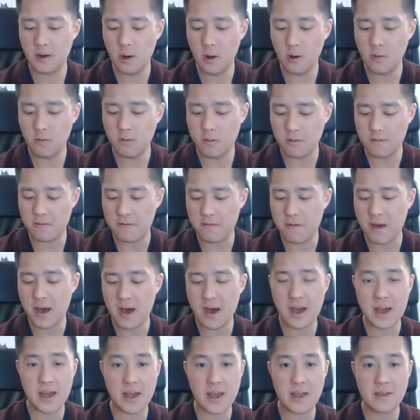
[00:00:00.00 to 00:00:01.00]
over
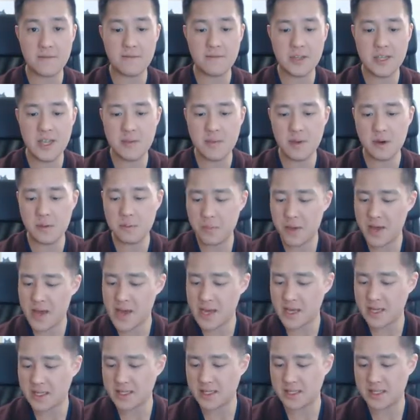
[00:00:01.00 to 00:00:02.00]
five Team Up
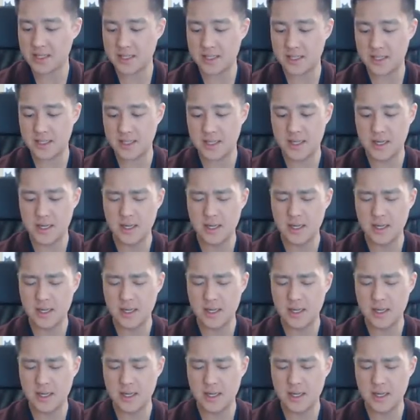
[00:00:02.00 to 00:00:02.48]
packs.